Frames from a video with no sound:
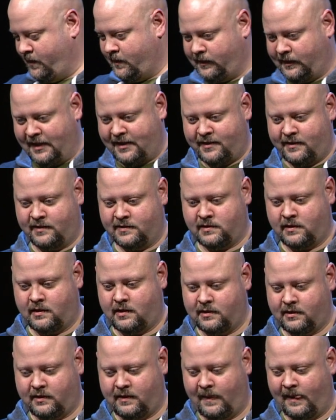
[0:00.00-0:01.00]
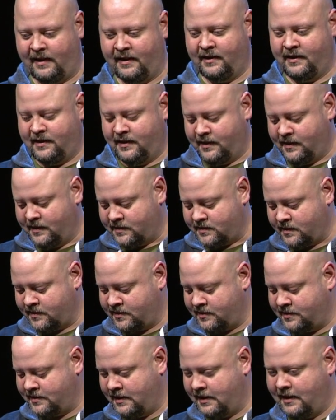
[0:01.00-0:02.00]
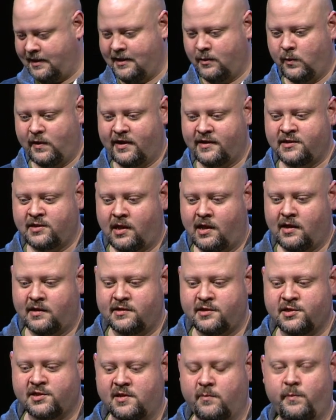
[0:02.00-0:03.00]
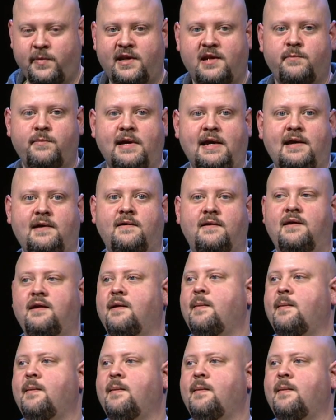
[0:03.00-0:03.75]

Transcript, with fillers: the Lightning Talk. So today I want to talk just a bit about